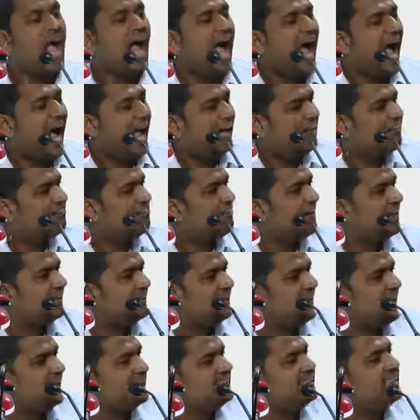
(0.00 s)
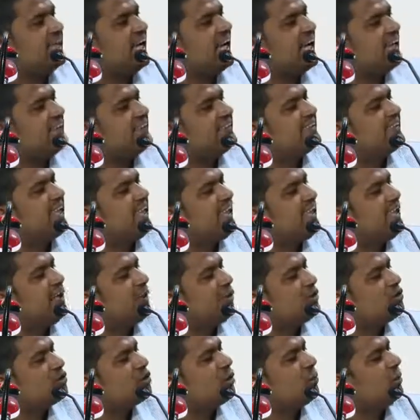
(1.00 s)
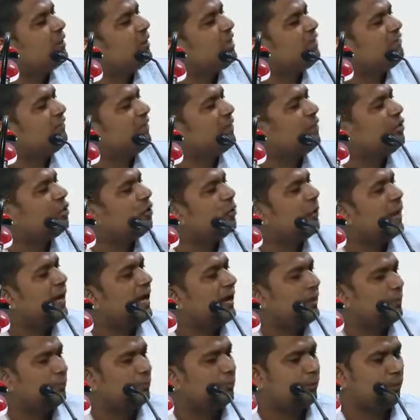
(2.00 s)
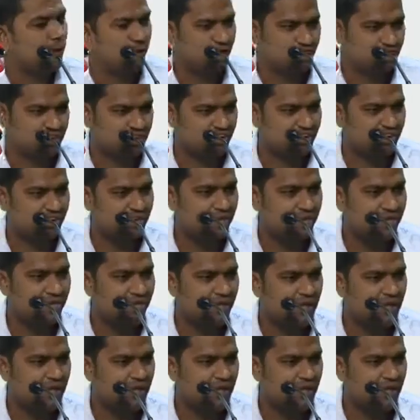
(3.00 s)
I'll finalize the incentives to be given to my employees.